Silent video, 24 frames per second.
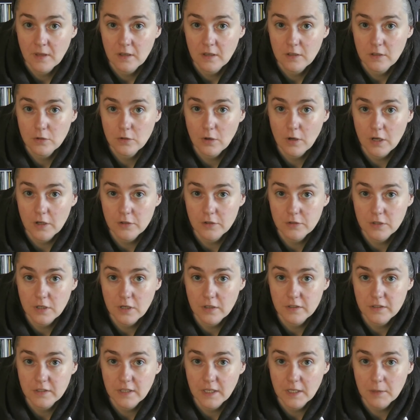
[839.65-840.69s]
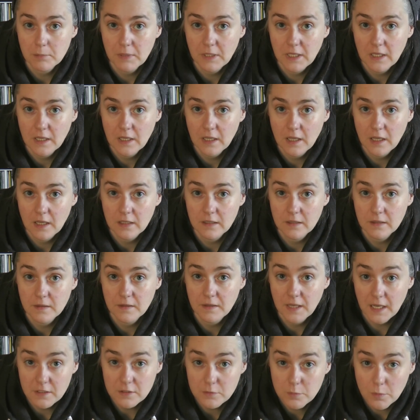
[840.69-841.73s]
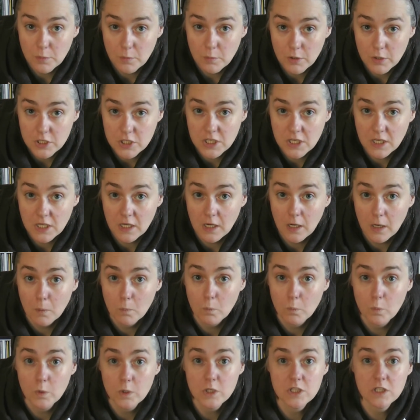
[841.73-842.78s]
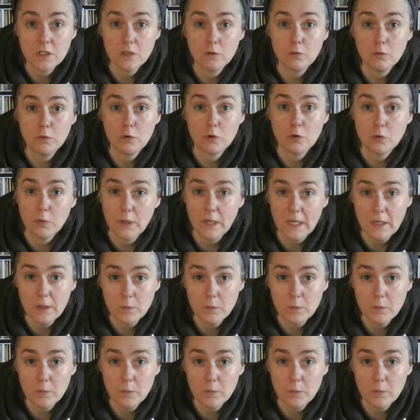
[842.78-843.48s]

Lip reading: You know how to contact me, and thanks for watching. I'm wishing you a great